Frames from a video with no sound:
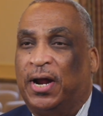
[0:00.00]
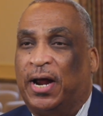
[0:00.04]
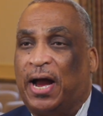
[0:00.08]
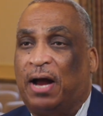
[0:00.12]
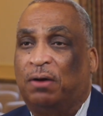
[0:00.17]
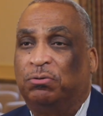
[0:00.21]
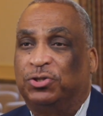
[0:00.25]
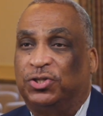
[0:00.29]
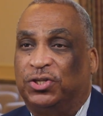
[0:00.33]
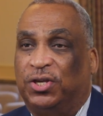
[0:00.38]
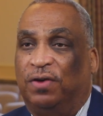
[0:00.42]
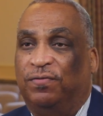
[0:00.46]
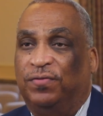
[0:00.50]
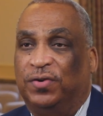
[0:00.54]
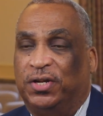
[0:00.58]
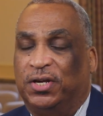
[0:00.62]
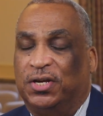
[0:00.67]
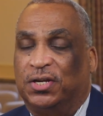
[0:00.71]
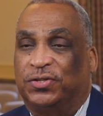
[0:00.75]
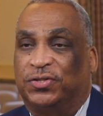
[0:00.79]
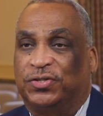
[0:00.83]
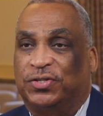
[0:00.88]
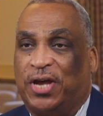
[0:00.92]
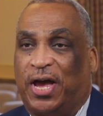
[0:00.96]
I was given
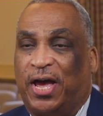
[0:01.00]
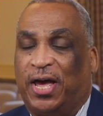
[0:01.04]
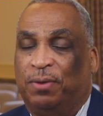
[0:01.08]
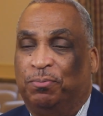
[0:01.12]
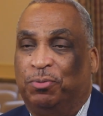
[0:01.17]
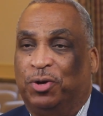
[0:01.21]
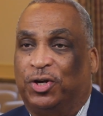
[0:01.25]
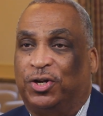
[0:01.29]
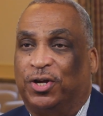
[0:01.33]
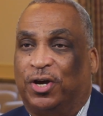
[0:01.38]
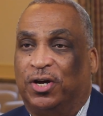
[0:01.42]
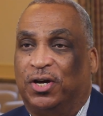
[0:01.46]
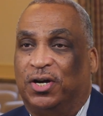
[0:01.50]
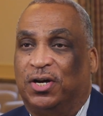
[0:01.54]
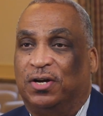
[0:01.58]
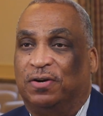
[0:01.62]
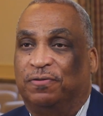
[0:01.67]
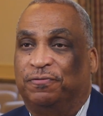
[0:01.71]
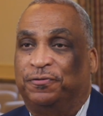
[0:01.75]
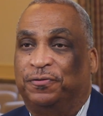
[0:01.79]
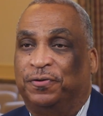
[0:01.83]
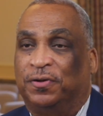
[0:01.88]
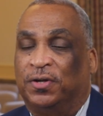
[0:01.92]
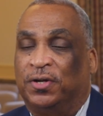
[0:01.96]
the assignment
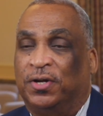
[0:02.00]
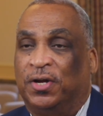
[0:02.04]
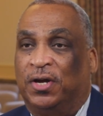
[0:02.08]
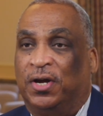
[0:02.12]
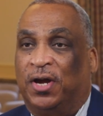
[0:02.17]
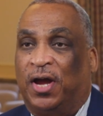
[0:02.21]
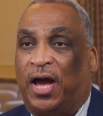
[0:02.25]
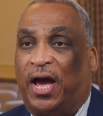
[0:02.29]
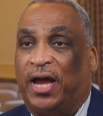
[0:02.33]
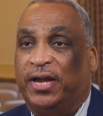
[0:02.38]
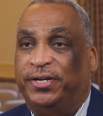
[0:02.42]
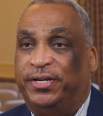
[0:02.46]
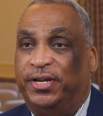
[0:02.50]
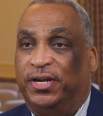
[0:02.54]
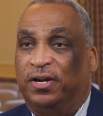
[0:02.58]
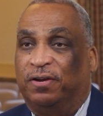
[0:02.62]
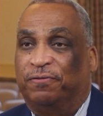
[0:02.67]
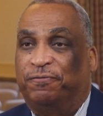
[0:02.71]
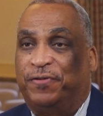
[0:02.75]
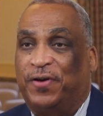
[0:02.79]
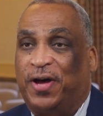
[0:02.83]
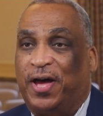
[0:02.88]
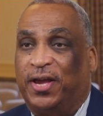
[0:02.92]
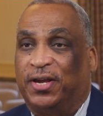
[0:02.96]
of
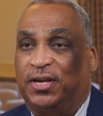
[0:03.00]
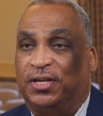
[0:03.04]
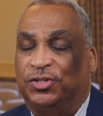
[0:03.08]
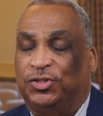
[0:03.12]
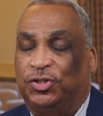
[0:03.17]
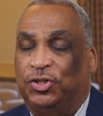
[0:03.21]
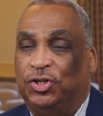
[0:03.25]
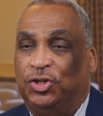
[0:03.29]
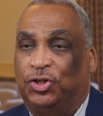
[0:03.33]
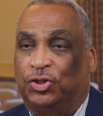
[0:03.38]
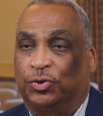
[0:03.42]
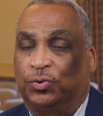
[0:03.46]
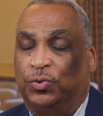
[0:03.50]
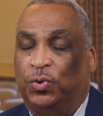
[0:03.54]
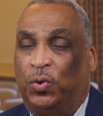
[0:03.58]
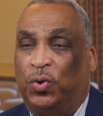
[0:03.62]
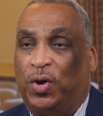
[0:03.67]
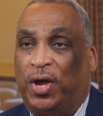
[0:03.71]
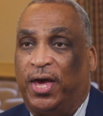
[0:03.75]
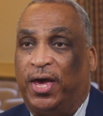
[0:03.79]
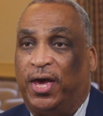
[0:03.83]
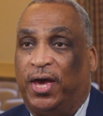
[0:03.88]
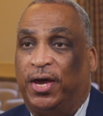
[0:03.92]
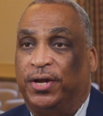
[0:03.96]
identifying a teacher who
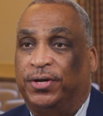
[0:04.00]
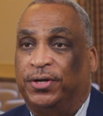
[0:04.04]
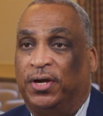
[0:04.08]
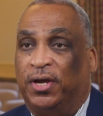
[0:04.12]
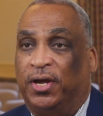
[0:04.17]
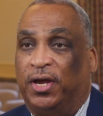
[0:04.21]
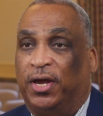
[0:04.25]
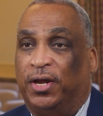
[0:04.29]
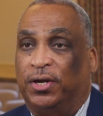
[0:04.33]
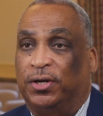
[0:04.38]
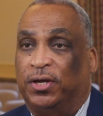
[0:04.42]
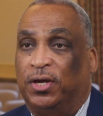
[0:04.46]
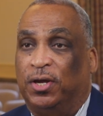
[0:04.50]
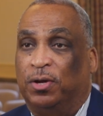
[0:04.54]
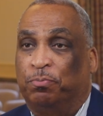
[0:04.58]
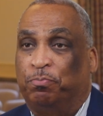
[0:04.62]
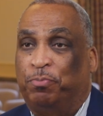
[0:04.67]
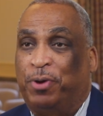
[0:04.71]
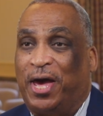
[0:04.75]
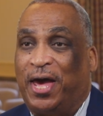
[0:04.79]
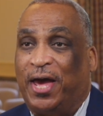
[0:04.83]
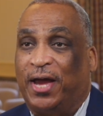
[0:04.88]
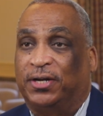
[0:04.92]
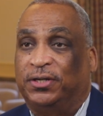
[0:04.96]
had an
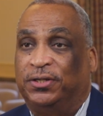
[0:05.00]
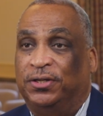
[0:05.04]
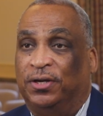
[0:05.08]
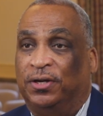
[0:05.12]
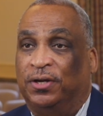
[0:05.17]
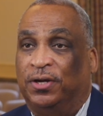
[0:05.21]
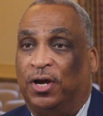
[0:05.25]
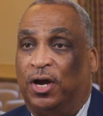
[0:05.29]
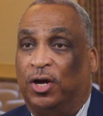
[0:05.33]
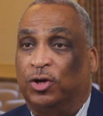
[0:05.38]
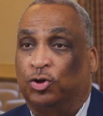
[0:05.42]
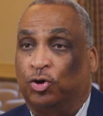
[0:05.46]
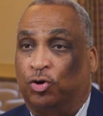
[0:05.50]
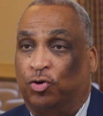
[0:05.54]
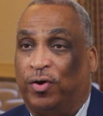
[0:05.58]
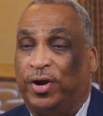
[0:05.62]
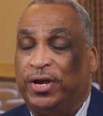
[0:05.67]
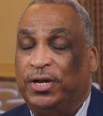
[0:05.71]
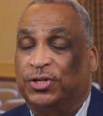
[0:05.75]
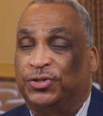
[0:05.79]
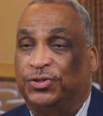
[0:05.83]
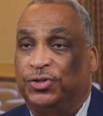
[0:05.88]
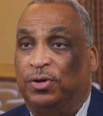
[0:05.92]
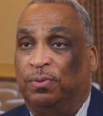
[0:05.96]
impact, or the
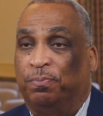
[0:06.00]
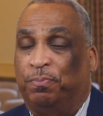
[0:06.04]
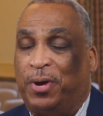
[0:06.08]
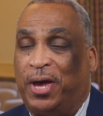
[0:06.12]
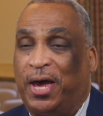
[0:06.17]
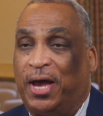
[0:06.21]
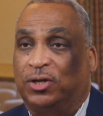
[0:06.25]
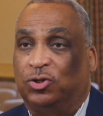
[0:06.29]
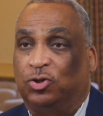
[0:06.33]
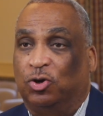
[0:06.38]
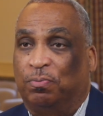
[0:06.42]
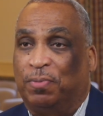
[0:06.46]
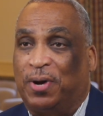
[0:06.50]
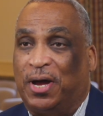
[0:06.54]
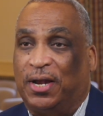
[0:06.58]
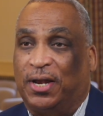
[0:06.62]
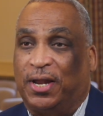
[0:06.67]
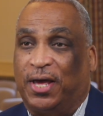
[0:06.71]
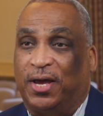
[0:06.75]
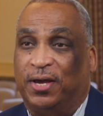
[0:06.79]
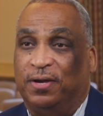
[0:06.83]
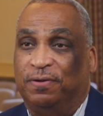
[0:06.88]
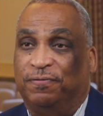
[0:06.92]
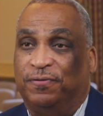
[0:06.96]
greatest impact on my
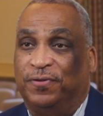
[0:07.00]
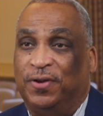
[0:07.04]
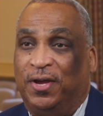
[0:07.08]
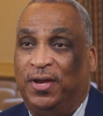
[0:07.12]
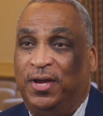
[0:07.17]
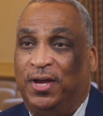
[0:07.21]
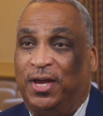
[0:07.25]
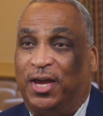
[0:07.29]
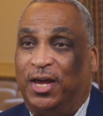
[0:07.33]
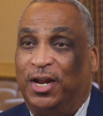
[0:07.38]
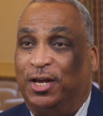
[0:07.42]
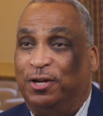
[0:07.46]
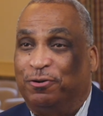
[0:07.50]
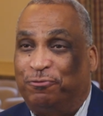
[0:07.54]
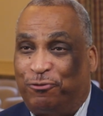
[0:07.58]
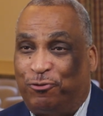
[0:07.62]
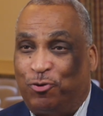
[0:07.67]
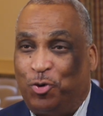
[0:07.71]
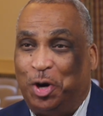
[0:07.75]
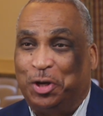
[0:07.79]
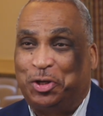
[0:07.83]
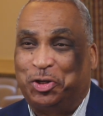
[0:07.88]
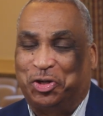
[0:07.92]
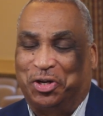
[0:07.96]
life. And
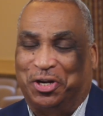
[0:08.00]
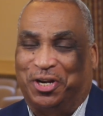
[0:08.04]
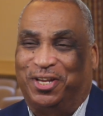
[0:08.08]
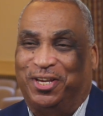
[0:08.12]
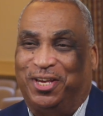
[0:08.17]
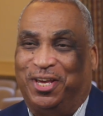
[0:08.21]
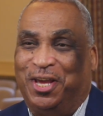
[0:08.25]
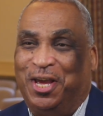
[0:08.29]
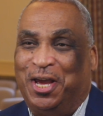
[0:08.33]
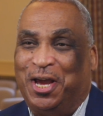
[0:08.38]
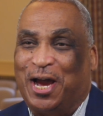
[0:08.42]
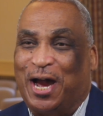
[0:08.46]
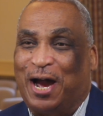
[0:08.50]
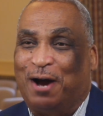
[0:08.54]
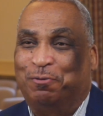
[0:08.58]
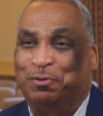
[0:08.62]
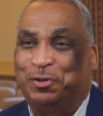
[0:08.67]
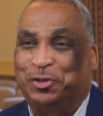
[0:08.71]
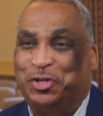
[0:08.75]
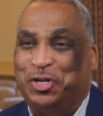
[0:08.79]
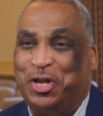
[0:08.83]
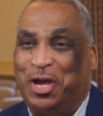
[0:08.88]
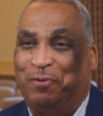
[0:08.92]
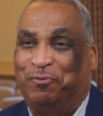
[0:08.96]
unfortunately, I
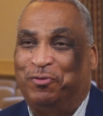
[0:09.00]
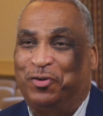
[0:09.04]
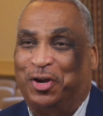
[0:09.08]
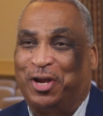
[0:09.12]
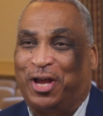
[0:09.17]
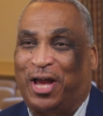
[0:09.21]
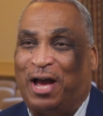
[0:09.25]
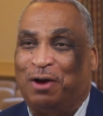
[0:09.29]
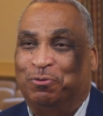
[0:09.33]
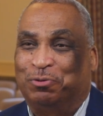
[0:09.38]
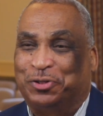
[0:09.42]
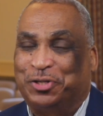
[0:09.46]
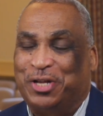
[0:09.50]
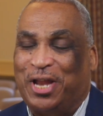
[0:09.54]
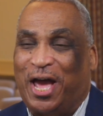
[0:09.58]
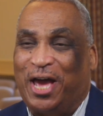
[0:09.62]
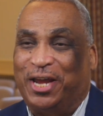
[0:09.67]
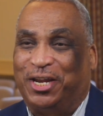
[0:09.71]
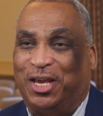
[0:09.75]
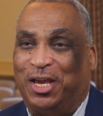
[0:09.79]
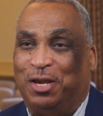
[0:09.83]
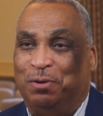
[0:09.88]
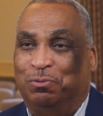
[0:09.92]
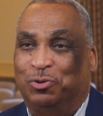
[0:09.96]
was never, I was
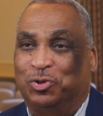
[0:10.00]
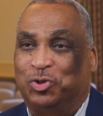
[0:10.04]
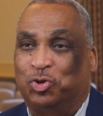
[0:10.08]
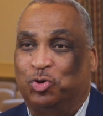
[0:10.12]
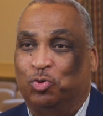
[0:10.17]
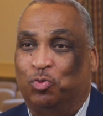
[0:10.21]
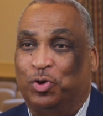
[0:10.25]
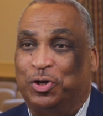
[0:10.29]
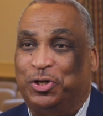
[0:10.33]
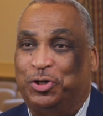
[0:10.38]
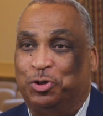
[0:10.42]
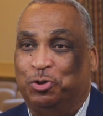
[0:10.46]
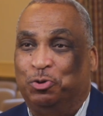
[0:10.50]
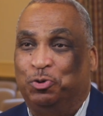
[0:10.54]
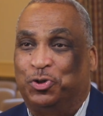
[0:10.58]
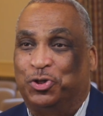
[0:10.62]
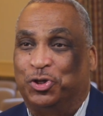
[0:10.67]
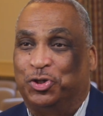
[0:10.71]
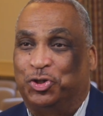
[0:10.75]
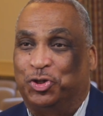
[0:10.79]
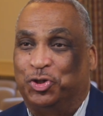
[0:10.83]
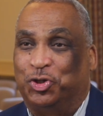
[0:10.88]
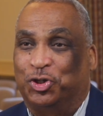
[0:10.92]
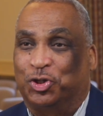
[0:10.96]
not able to
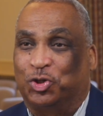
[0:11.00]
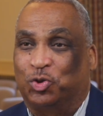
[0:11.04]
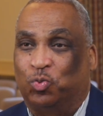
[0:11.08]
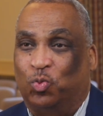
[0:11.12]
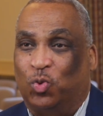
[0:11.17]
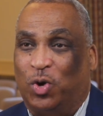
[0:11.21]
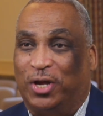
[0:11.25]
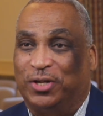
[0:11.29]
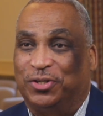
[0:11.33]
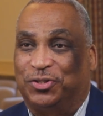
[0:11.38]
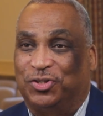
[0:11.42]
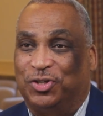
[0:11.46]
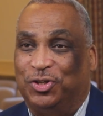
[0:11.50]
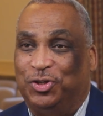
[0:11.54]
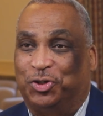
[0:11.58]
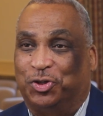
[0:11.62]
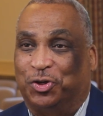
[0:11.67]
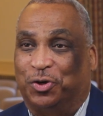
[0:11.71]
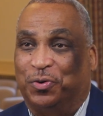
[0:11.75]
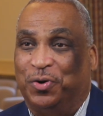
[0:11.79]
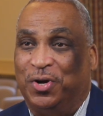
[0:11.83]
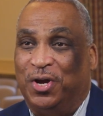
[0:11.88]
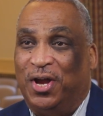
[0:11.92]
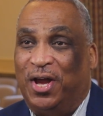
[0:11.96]
reduce it to just one
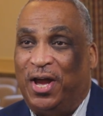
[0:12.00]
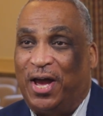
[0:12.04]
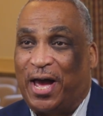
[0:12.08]
teacher.